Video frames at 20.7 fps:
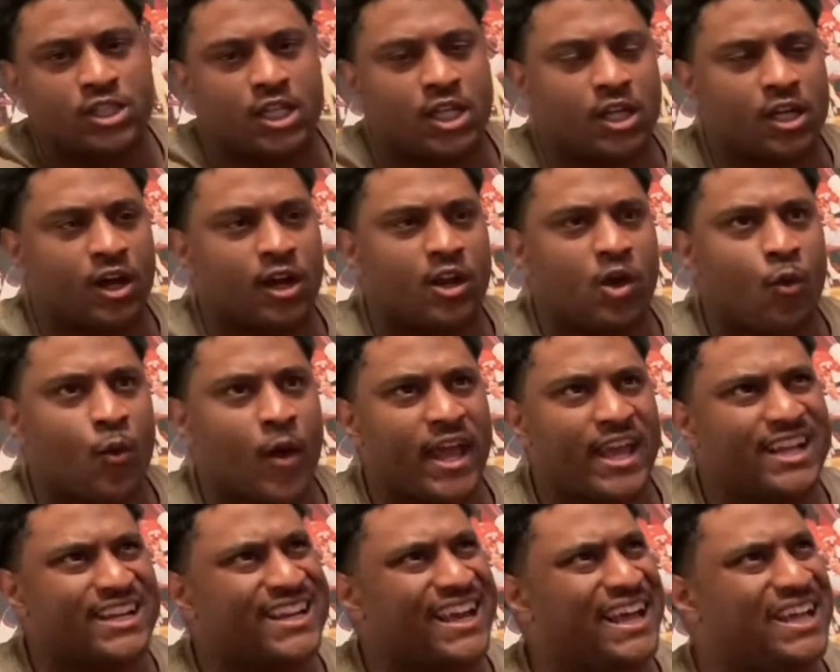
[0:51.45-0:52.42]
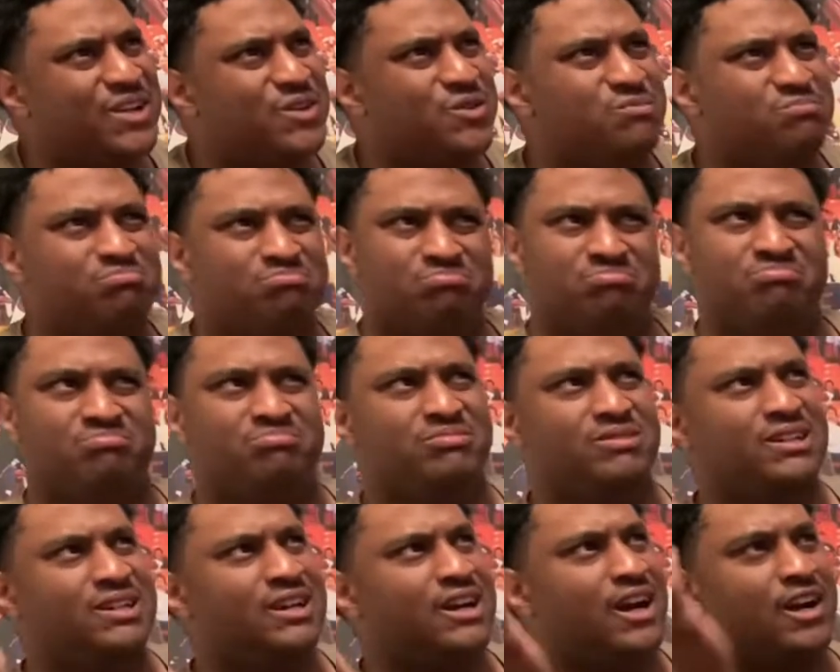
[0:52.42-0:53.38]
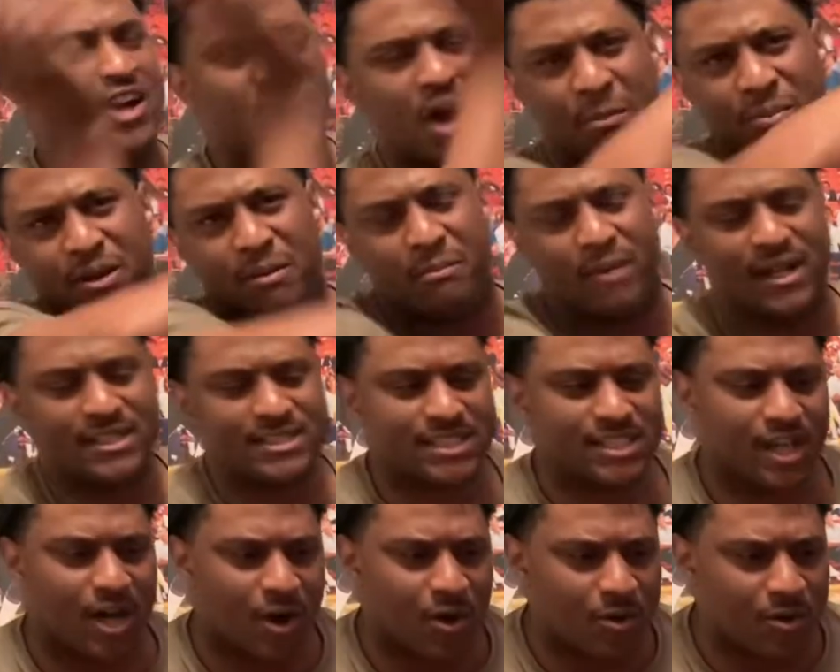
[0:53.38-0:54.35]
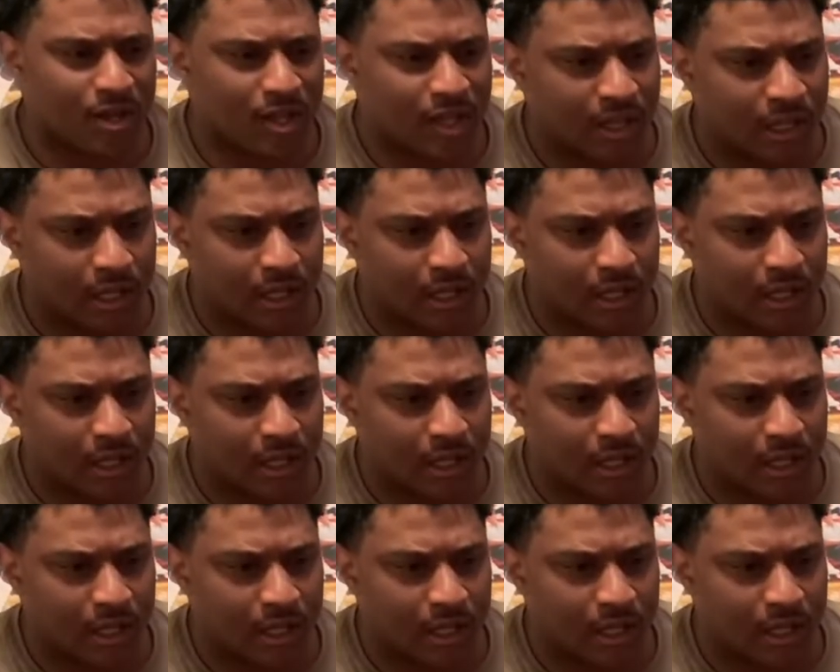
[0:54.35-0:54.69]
colorway like a couple of months ago.